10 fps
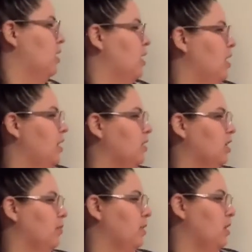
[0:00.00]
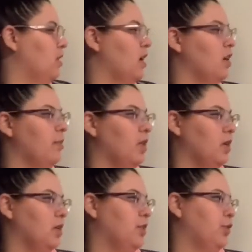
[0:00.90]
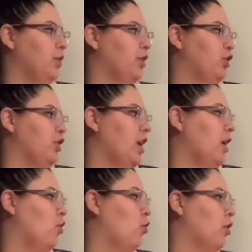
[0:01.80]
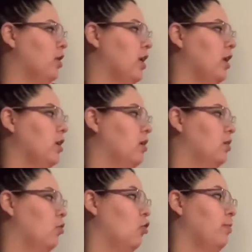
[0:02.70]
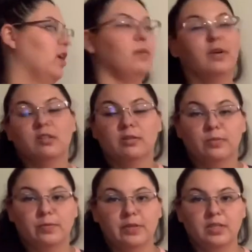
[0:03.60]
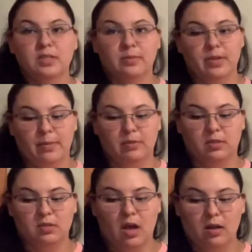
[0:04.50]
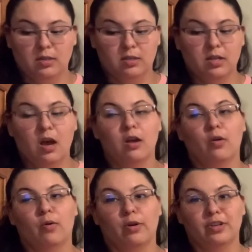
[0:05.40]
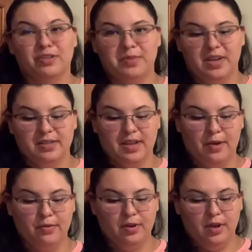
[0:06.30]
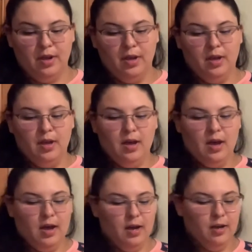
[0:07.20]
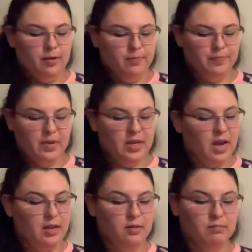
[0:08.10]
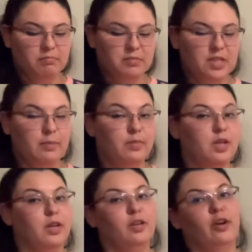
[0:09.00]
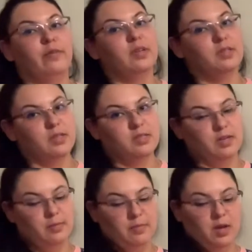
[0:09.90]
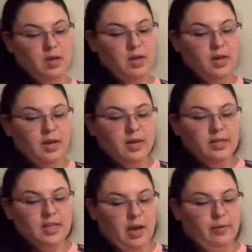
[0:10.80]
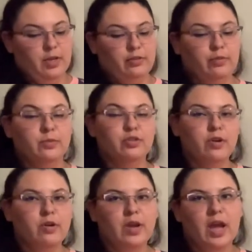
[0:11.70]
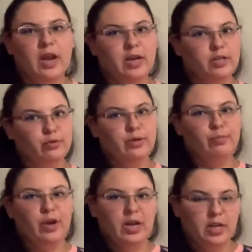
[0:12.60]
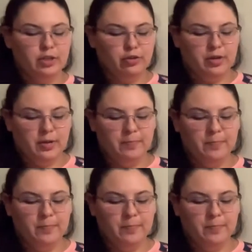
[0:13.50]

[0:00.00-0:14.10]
is going to be the inability to initiate, coordinate, or make muscle movements to be able to talk or to make sound. Again, same thing, nervous system damage from stroke, head injury, brain injury.